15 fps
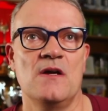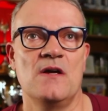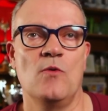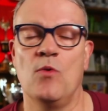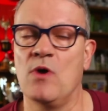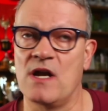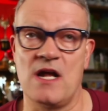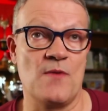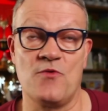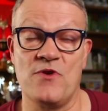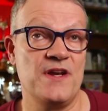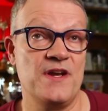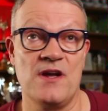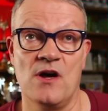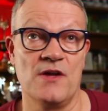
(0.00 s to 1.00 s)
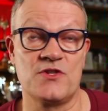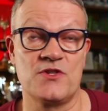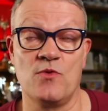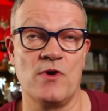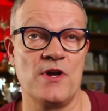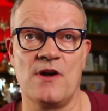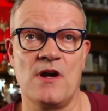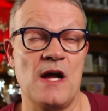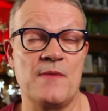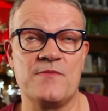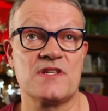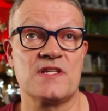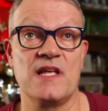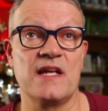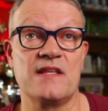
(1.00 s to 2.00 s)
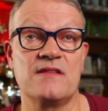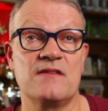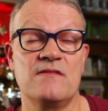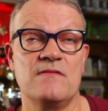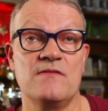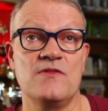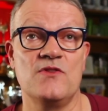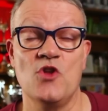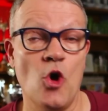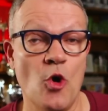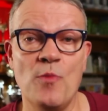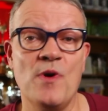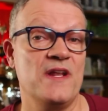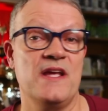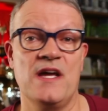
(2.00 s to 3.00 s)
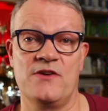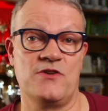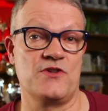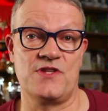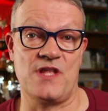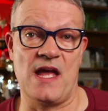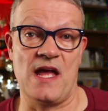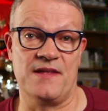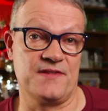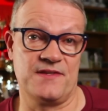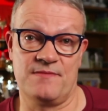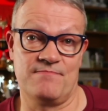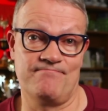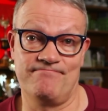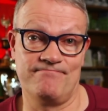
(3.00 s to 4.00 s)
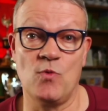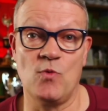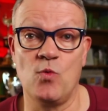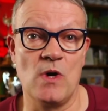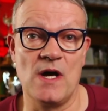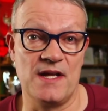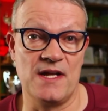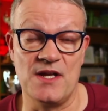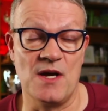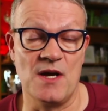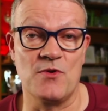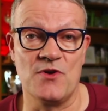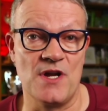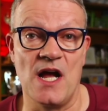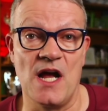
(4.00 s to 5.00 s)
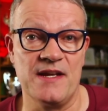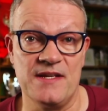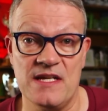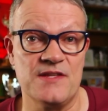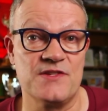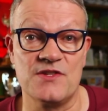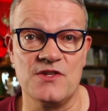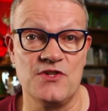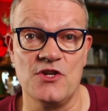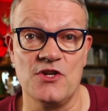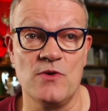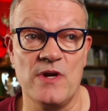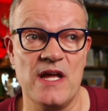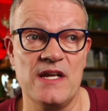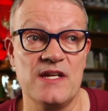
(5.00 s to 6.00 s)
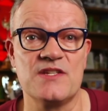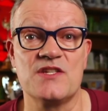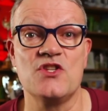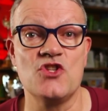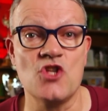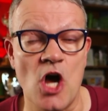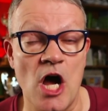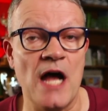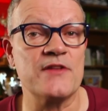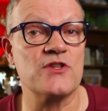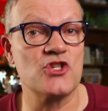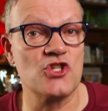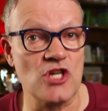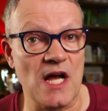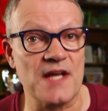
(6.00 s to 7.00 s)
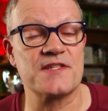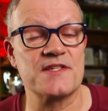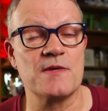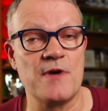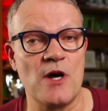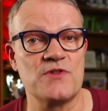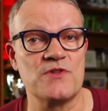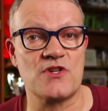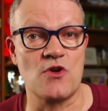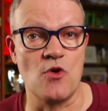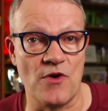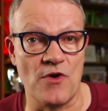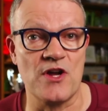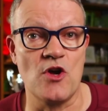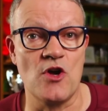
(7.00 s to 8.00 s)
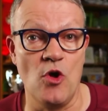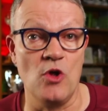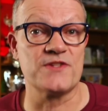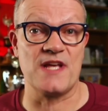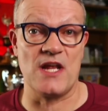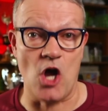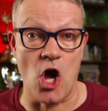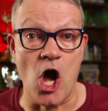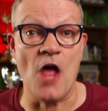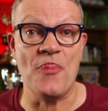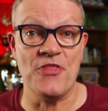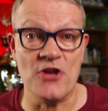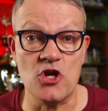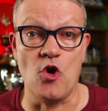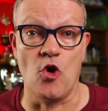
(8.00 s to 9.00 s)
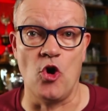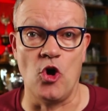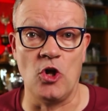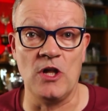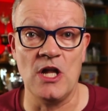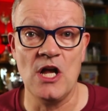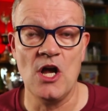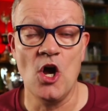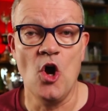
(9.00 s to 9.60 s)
what I'm reading on Twitter. I'm just like, nobody understands what a number nine needs to do. It is not just about scoring goals. And on the goal,